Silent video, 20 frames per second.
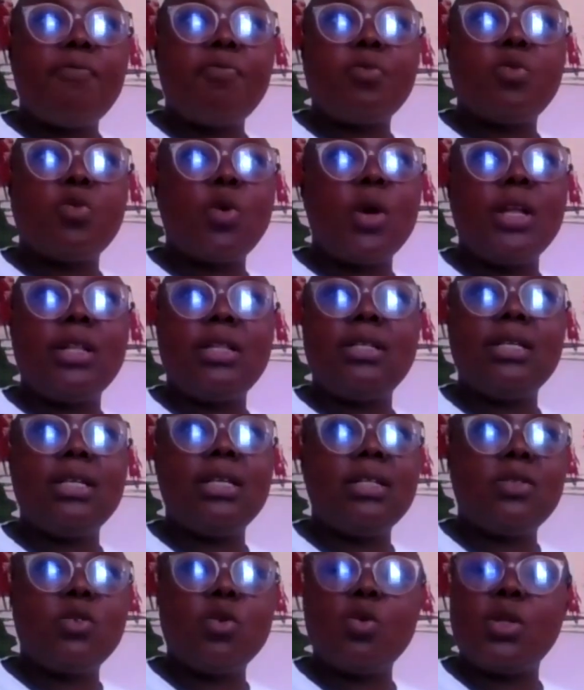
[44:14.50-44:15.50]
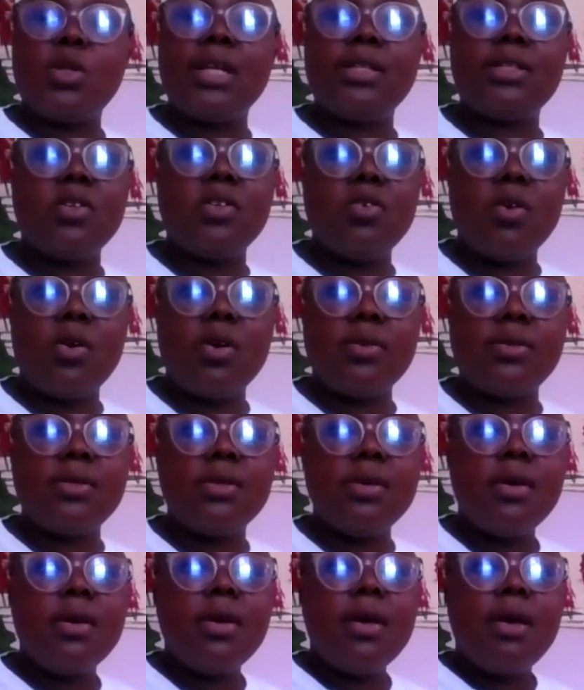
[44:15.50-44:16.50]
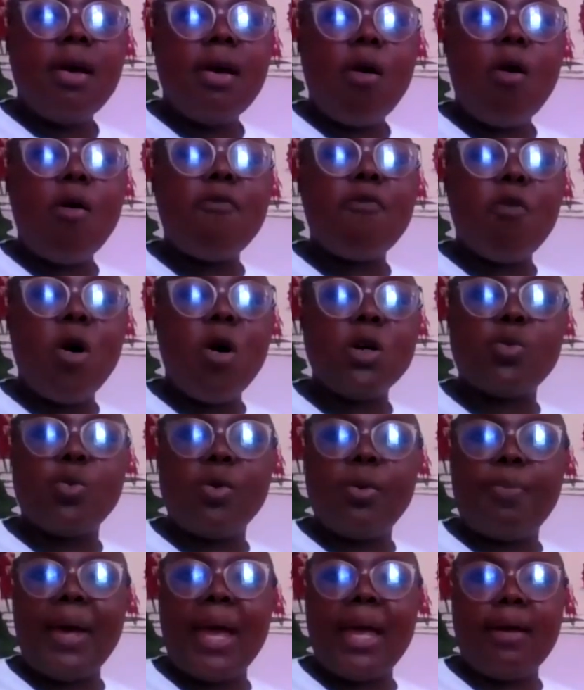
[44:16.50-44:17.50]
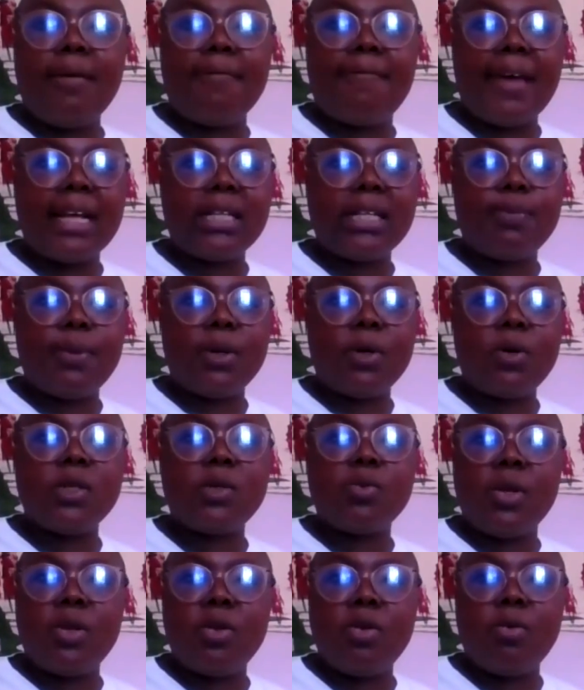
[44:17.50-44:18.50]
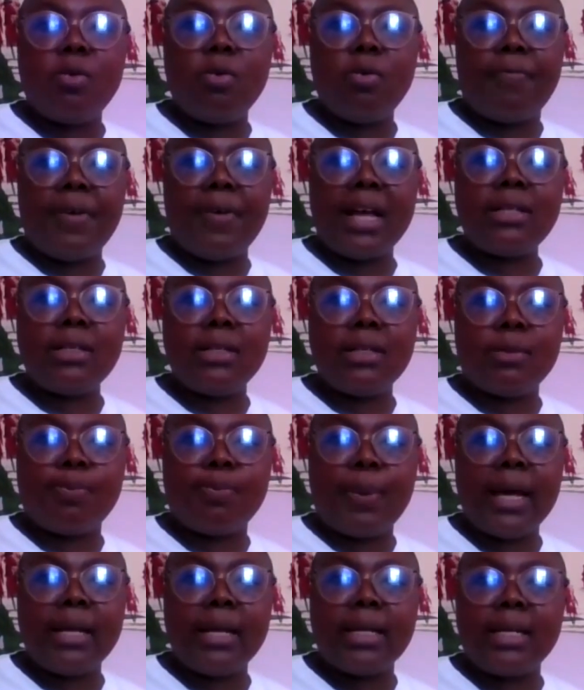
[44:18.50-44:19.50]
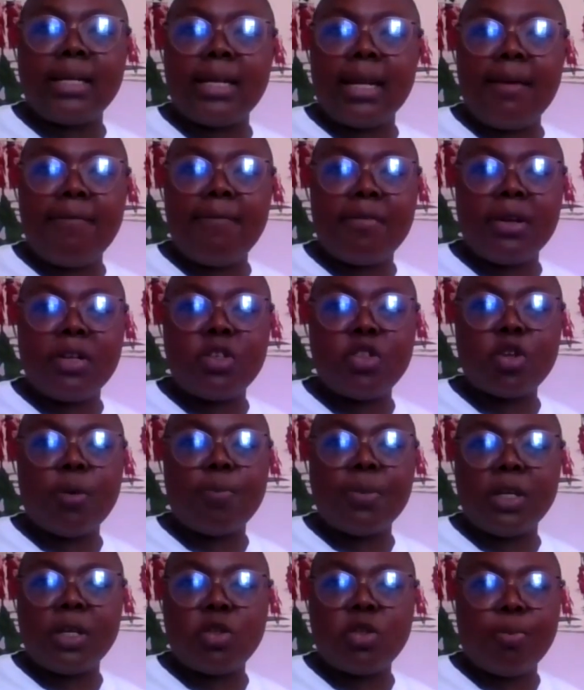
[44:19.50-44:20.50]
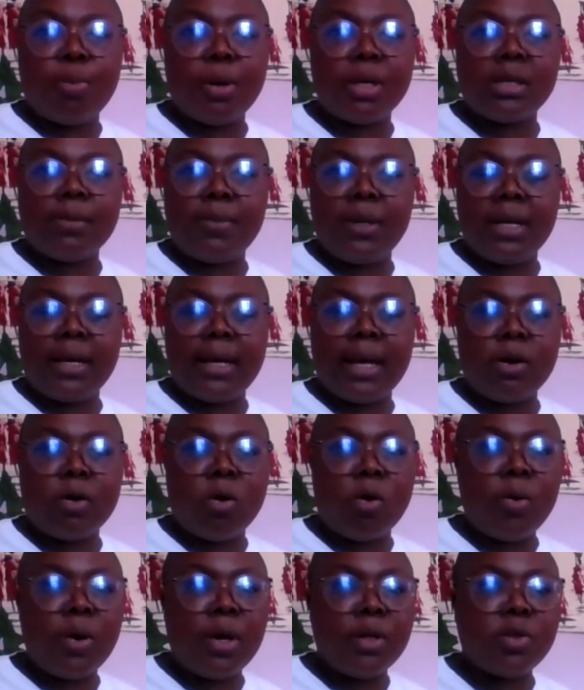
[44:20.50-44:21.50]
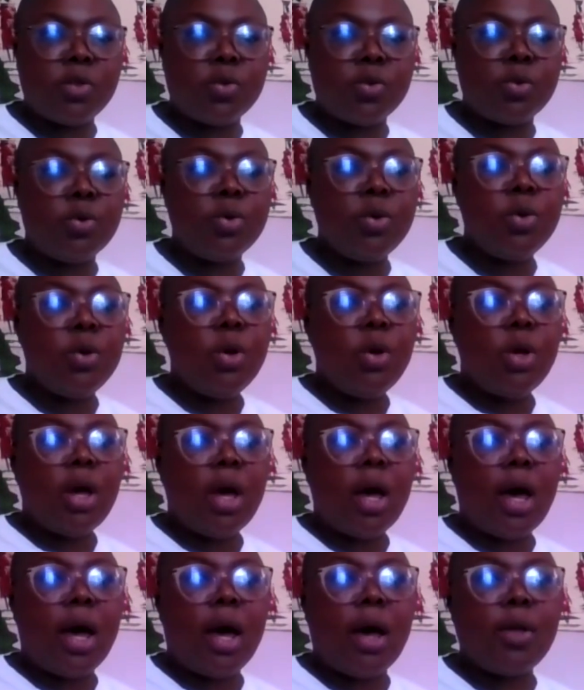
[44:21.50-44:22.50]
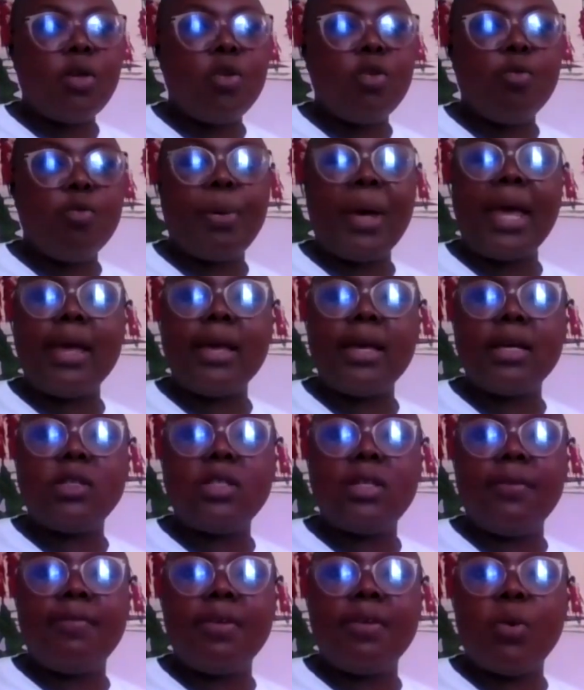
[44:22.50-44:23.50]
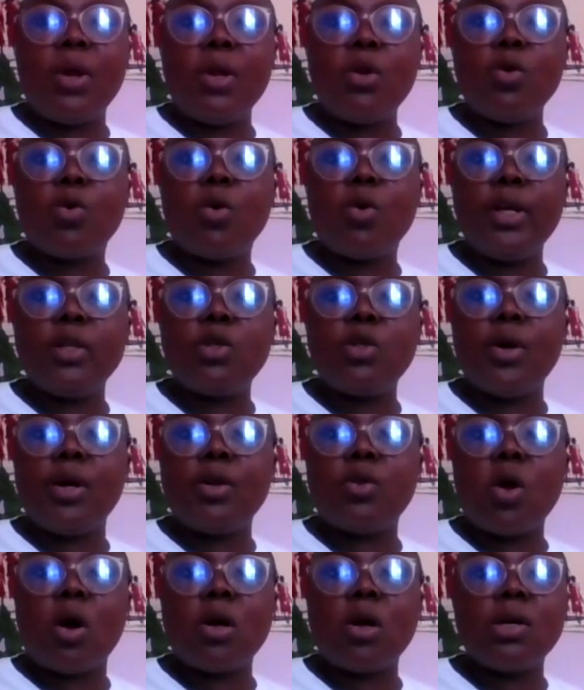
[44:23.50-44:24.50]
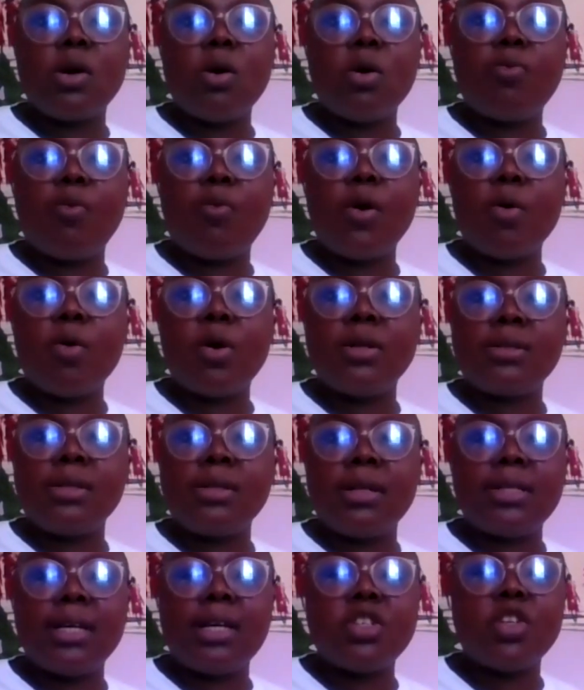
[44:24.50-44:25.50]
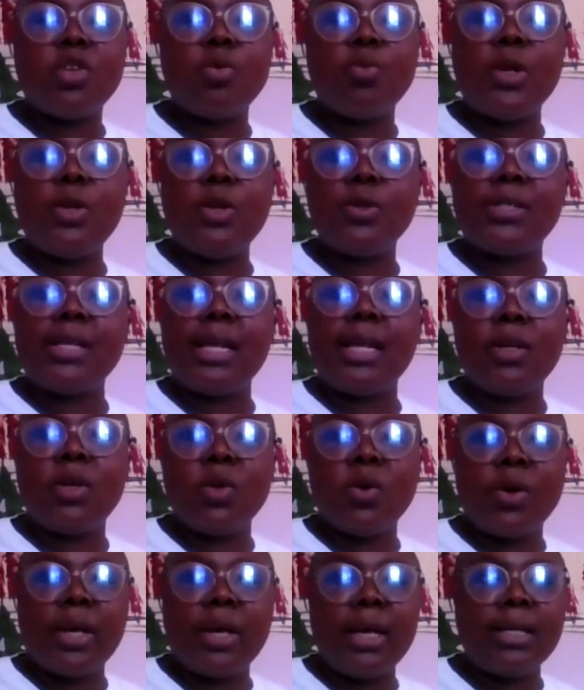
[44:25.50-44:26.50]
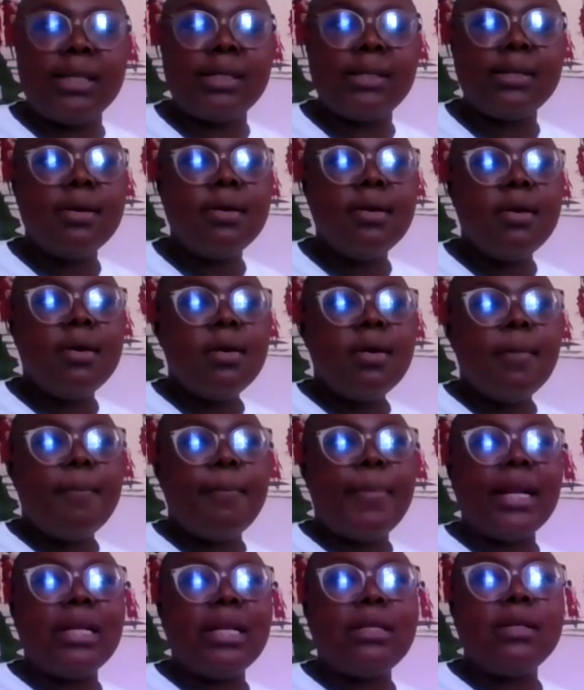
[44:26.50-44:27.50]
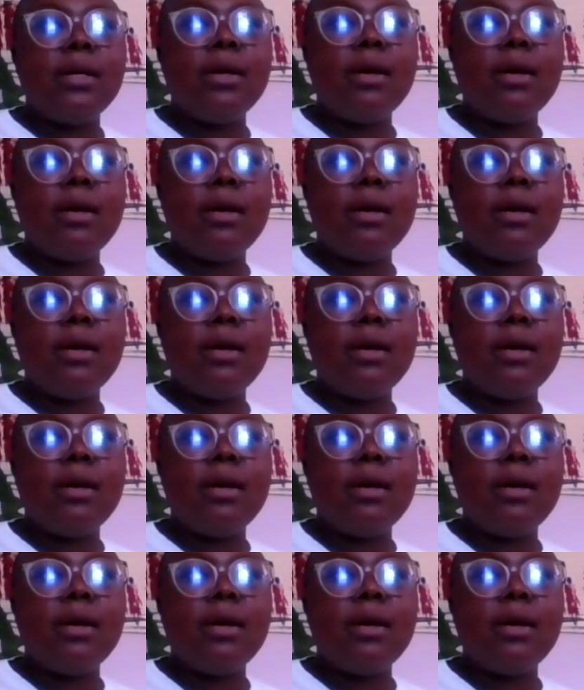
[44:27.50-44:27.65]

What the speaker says: 20 to 30 years. Of course, we're paying VAT, because VAT is paid at every shop that you possibly can go into. You're paying it even when you're going to a doctor or for a consultation when you're sending your kids. But